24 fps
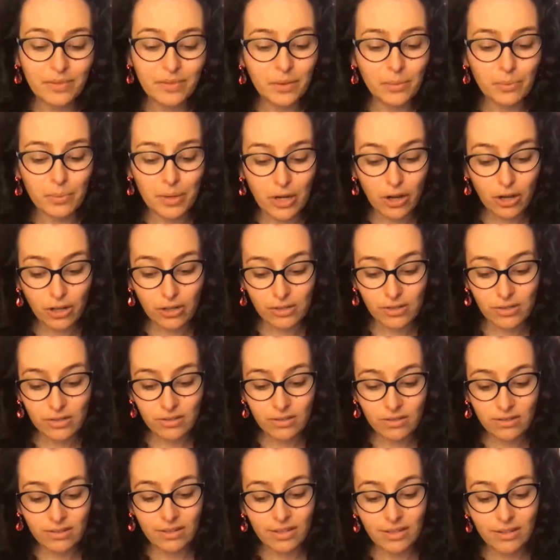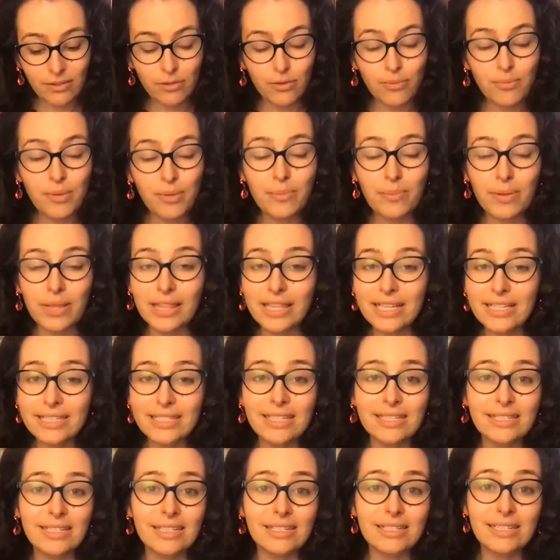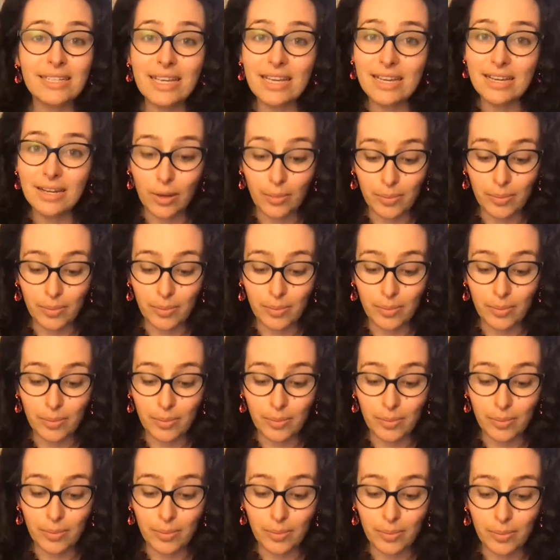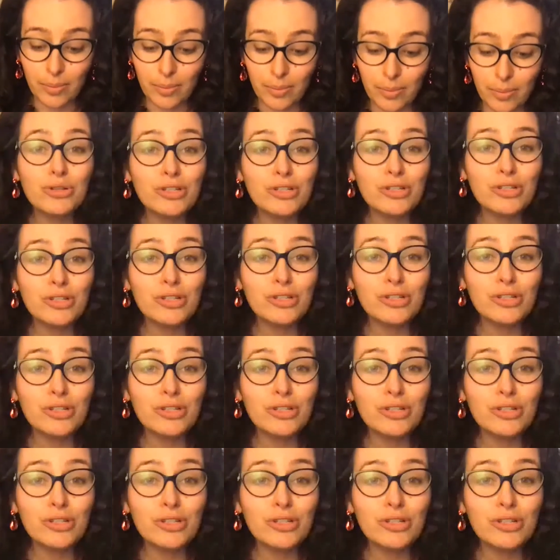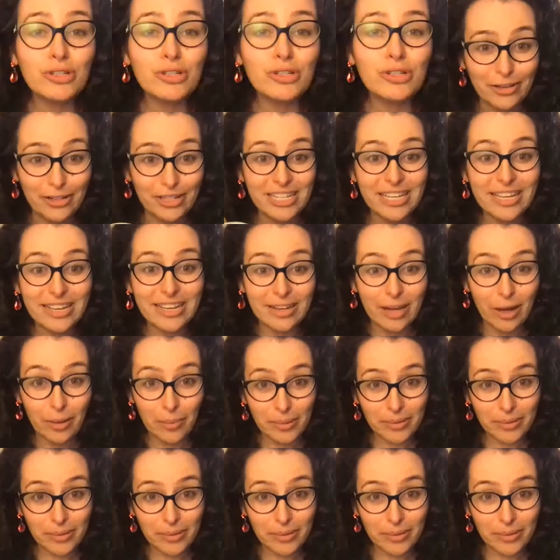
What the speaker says: Because, remember, this is a teacup. You don't base your life on a teacup.